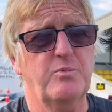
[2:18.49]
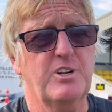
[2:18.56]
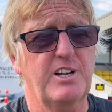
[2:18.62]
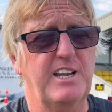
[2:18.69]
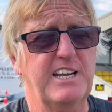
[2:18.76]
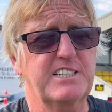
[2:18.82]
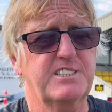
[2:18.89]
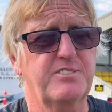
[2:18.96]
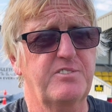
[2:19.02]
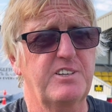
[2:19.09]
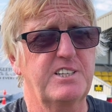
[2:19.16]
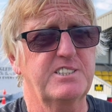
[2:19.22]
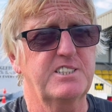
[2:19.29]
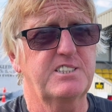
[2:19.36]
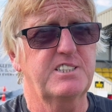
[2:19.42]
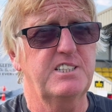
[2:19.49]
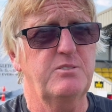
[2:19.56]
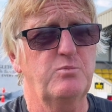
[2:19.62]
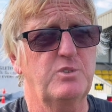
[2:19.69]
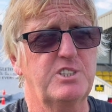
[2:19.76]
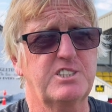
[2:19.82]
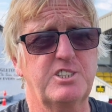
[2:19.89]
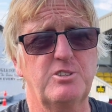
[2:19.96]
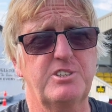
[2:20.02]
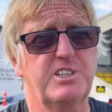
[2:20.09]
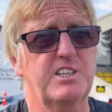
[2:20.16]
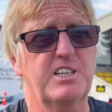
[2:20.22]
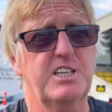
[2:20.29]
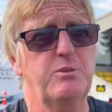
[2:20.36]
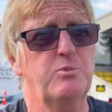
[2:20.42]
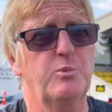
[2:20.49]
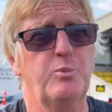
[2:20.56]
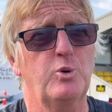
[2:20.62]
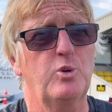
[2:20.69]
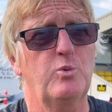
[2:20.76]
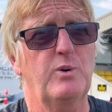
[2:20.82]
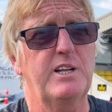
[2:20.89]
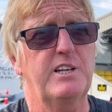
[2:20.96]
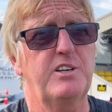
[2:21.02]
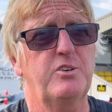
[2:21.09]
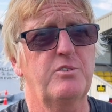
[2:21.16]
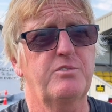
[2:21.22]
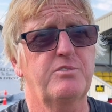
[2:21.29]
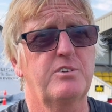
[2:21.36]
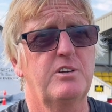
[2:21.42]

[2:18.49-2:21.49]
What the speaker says: collectively as a team, we still didn't keep the ball well enough.